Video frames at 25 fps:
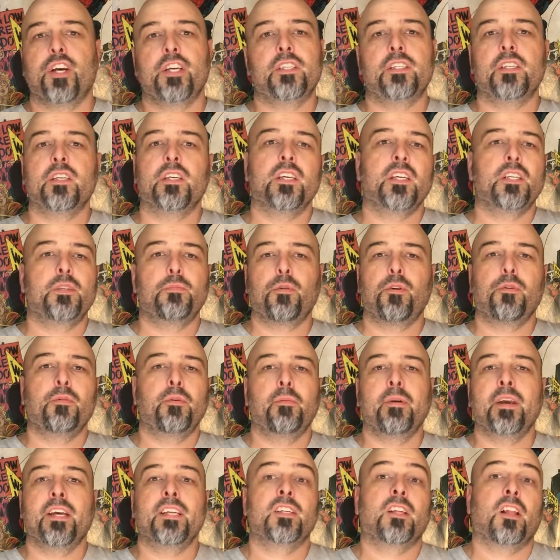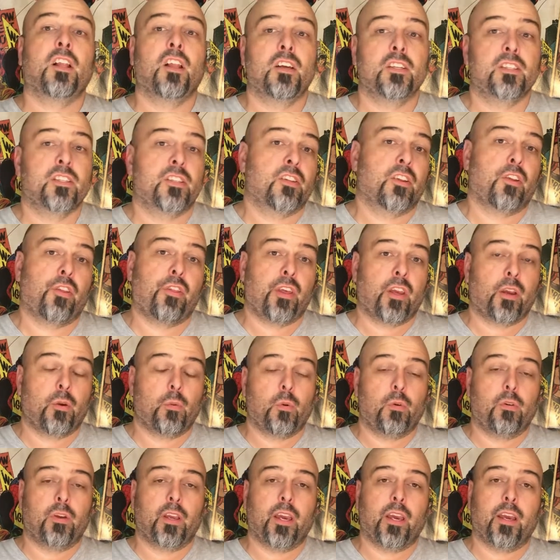it, it's probably about as close as I think
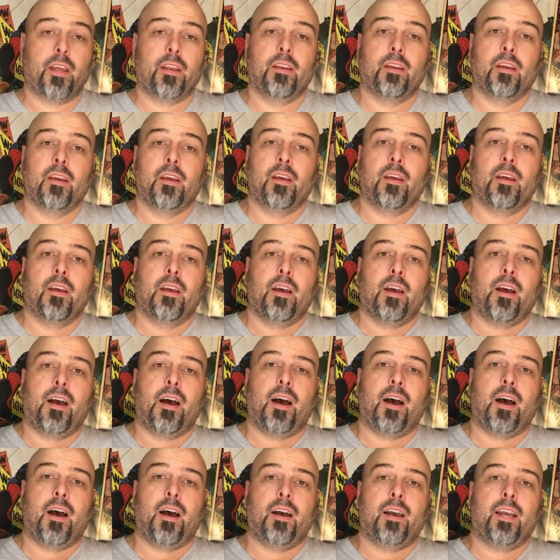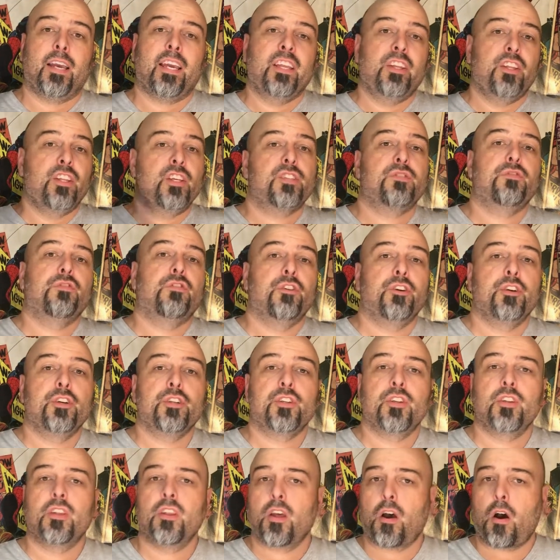we'll get. In this
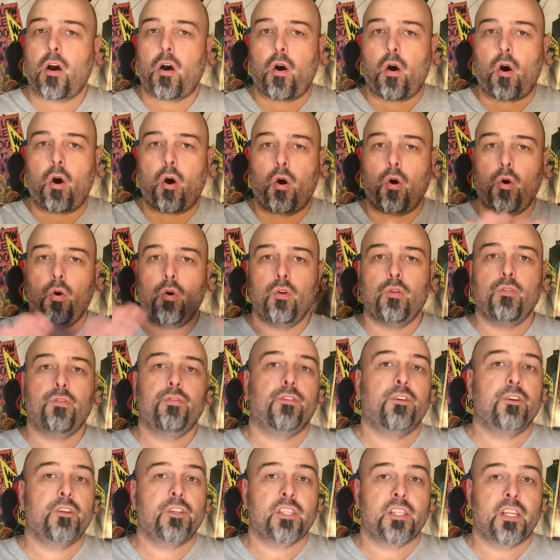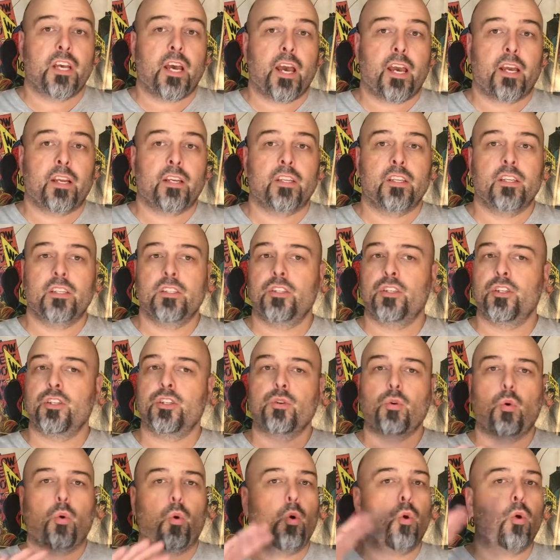version, the whole first act is
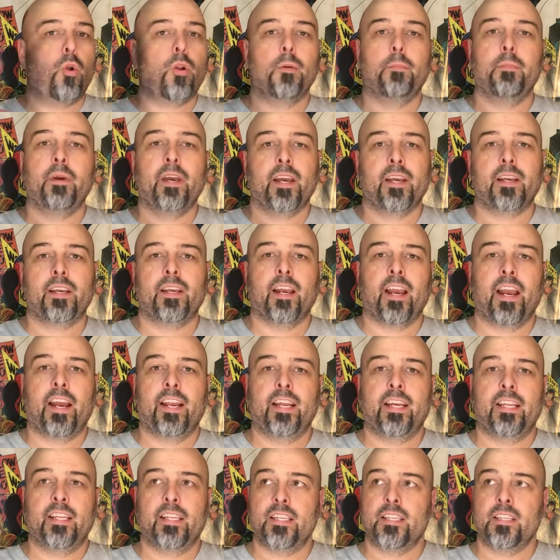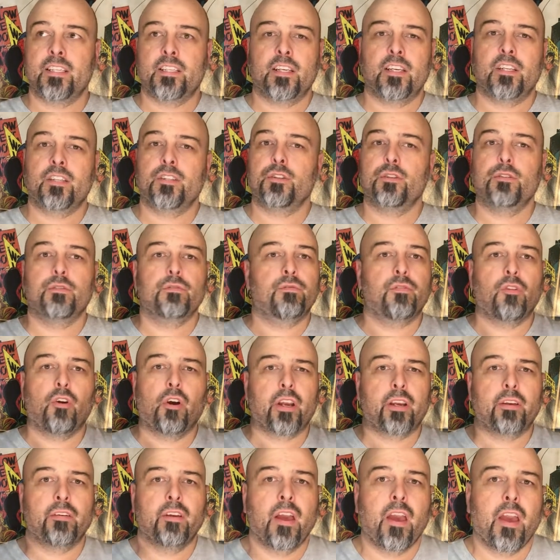just all about gaining this sense of
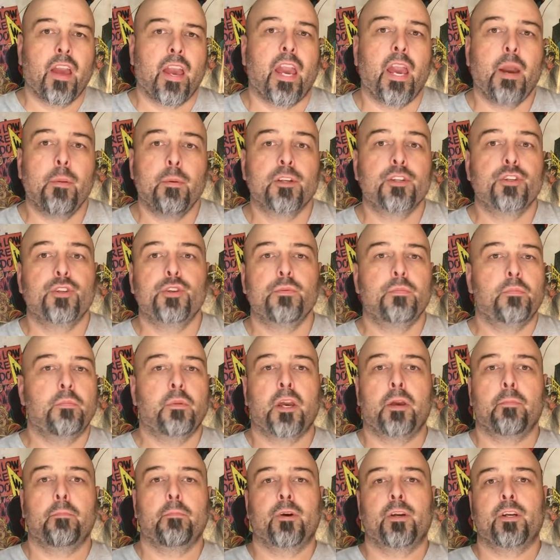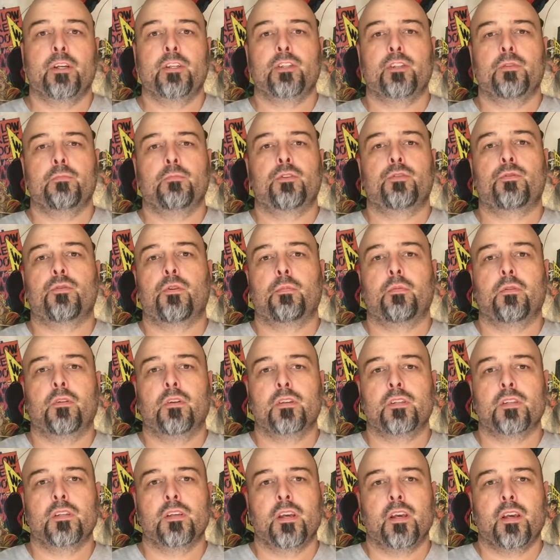like how much Superman means to
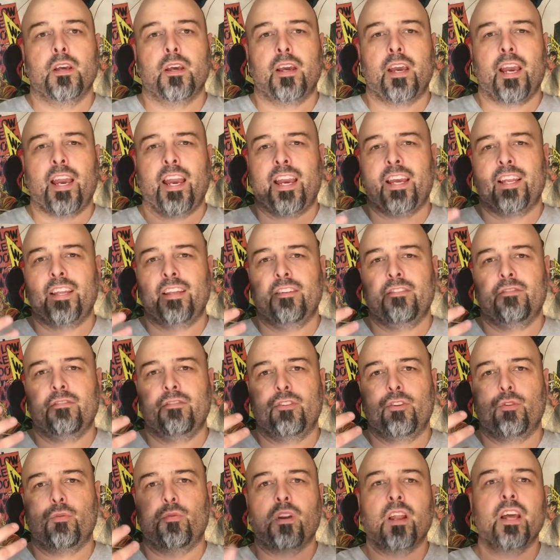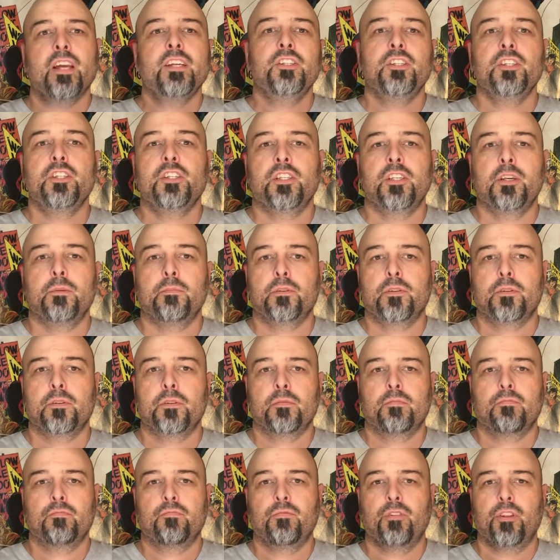Metropolis and the relationships
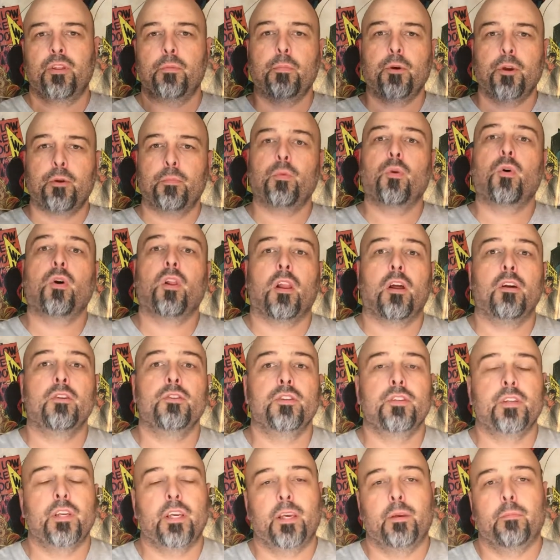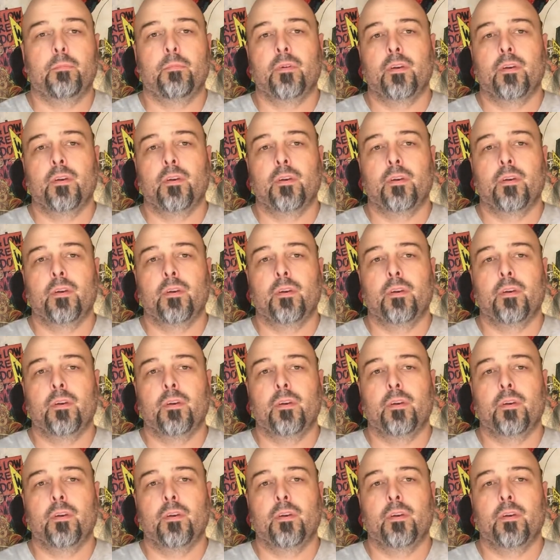with the people close to him.